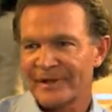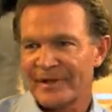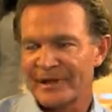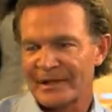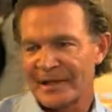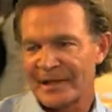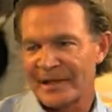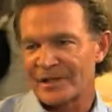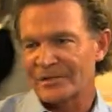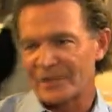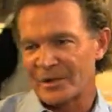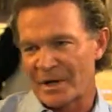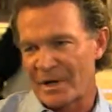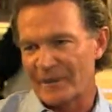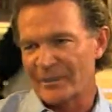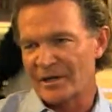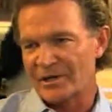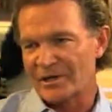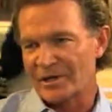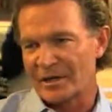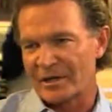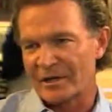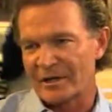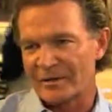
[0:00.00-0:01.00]
And that's what I'm
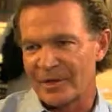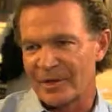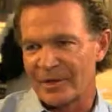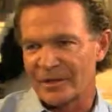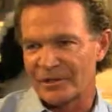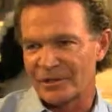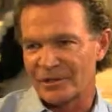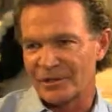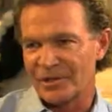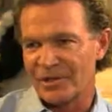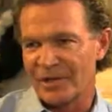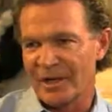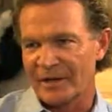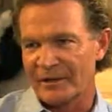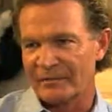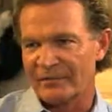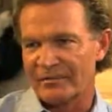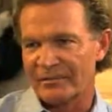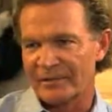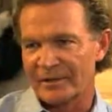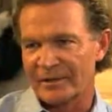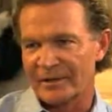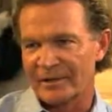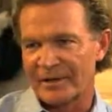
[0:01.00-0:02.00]
excited about as a
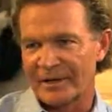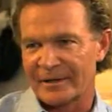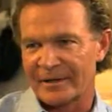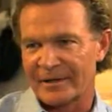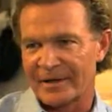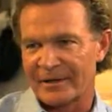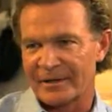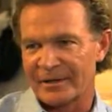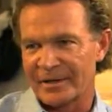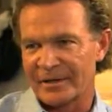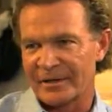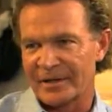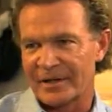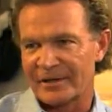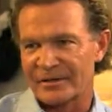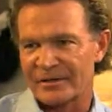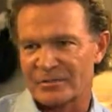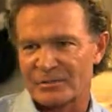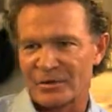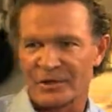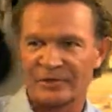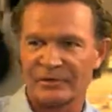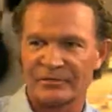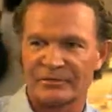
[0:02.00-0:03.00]
chef, and I think that's
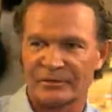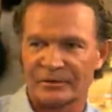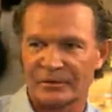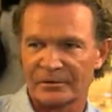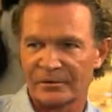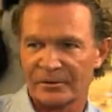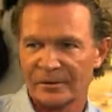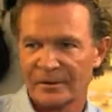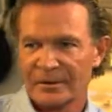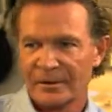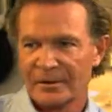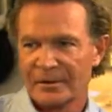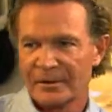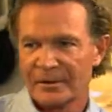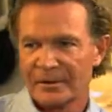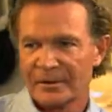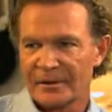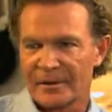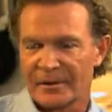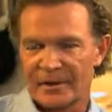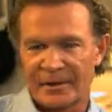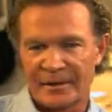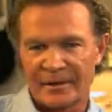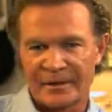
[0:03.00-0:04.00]
wonderful.
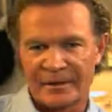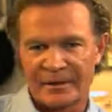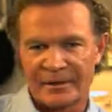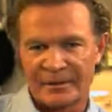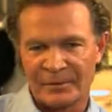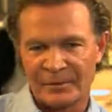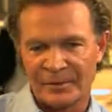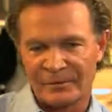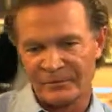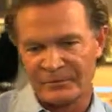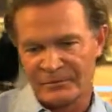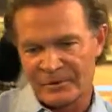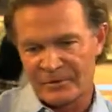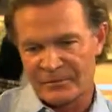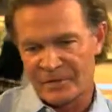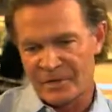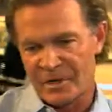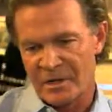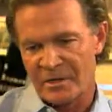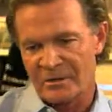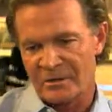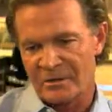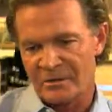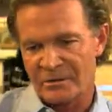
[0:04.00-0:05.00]
That we've
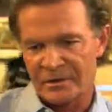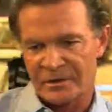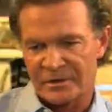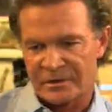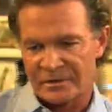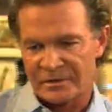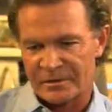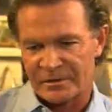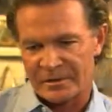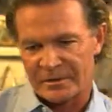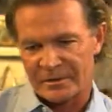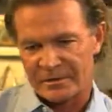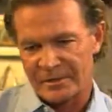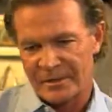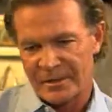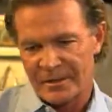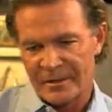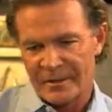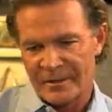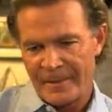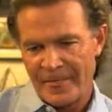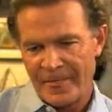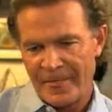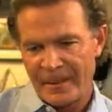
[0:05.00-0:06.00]
gone through this
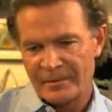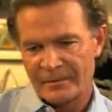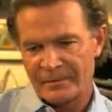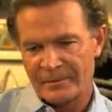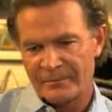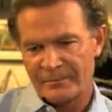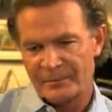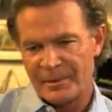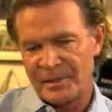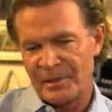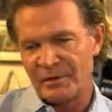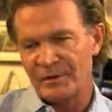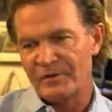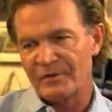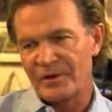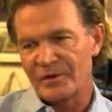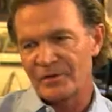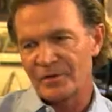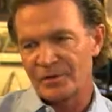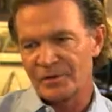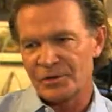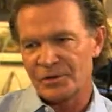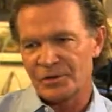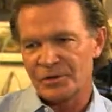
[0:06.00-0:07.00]
period of
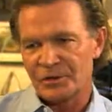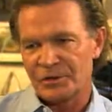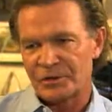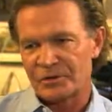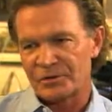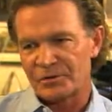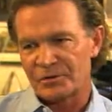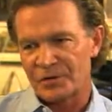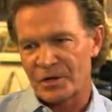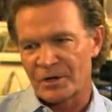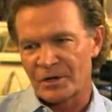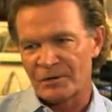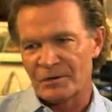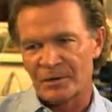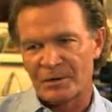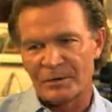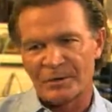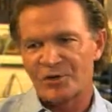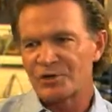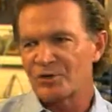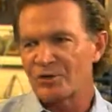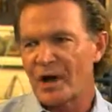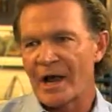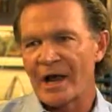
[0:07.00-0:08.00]
evolution in Toronto where
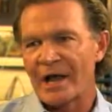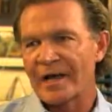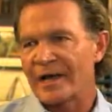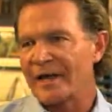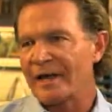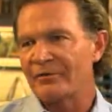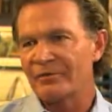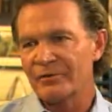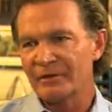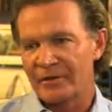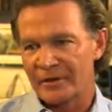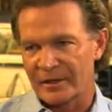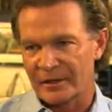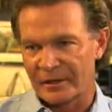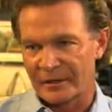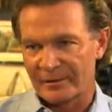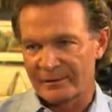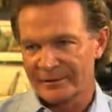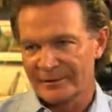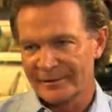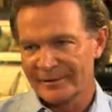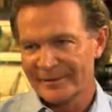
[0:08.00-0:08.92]
we tried everything,